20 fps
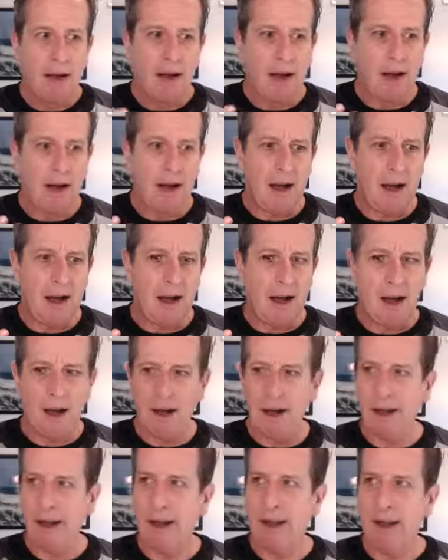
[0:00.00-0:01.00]

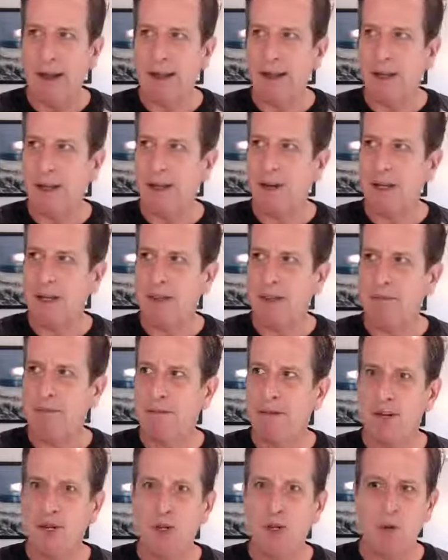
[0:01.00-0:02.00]
and they look at the
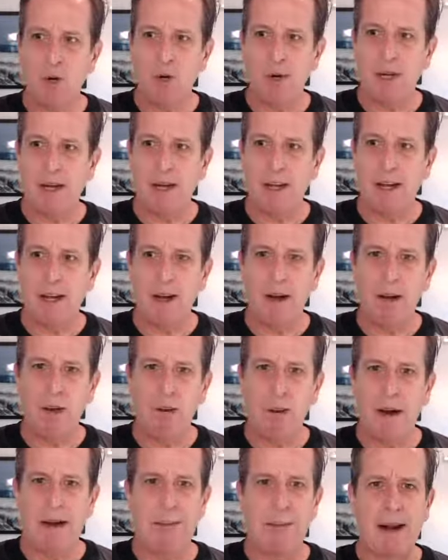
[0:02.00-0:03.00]
finished work and they go,
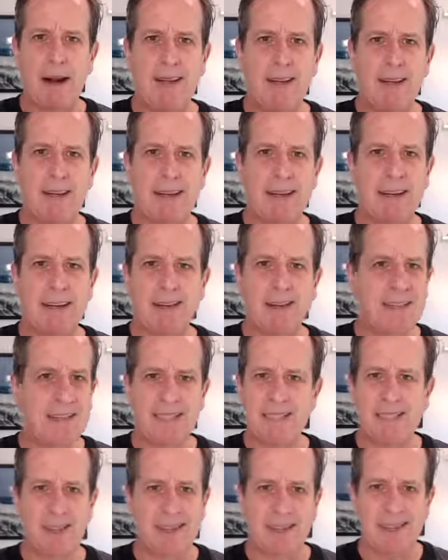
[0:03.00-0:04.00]
wait a minute, that
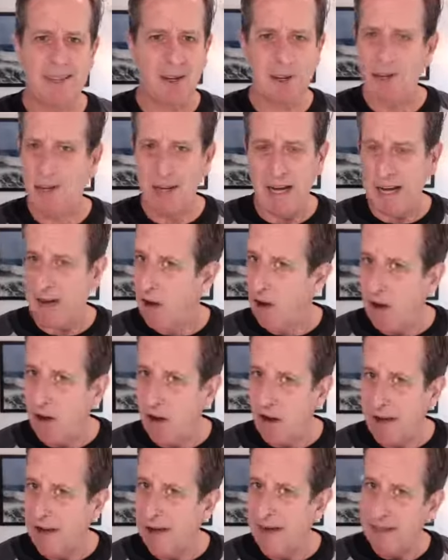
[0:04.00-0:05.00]
doesn't look at all
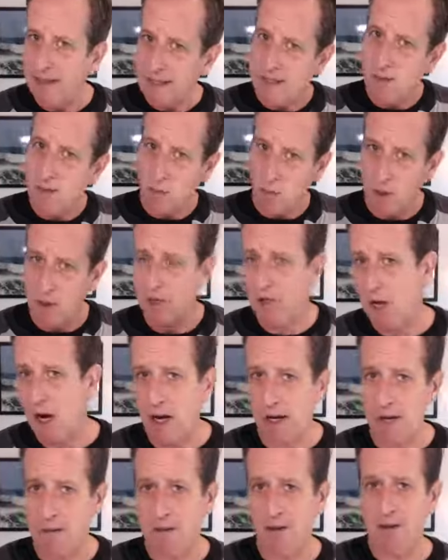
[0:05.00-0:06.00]
like this Word
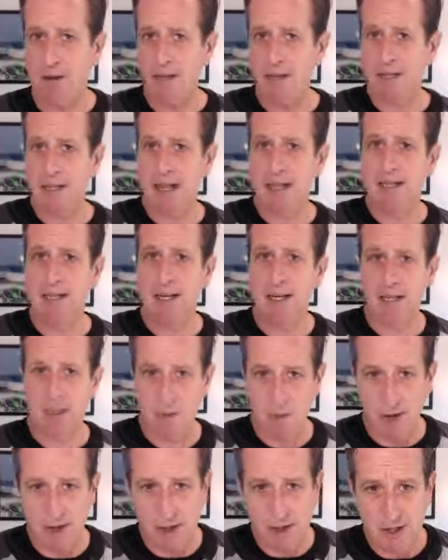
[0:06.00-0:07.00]
document or this Excel
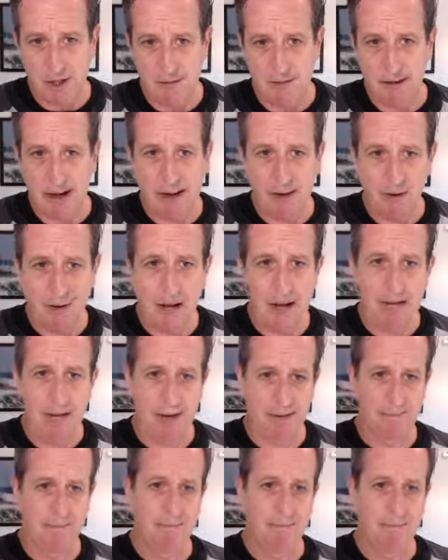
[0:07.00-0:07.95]
spreadsheet. I don't like it.